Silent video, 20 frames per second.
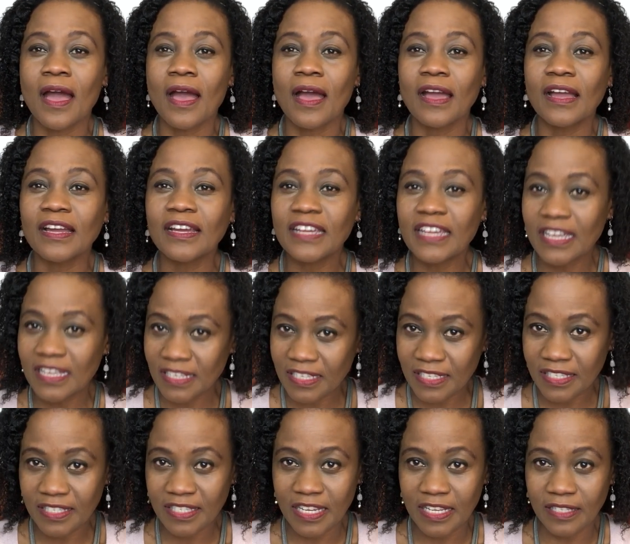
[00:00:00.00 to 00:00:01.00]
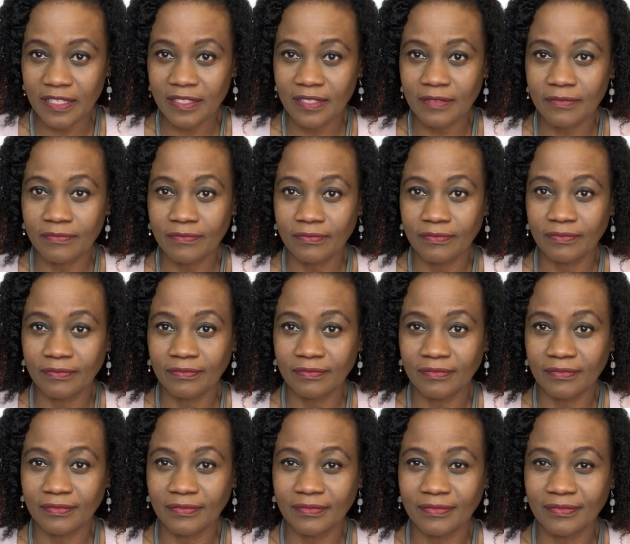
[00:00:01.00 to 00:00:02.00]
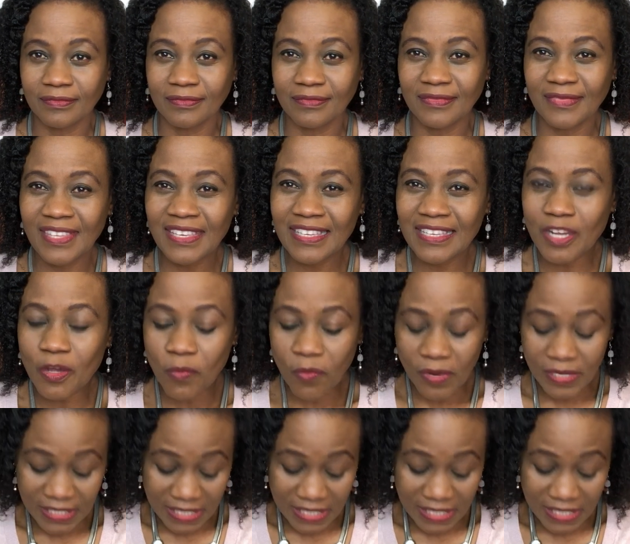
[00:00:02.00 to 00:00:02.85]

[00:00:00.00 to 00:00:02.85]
real estate. Thinking like, what?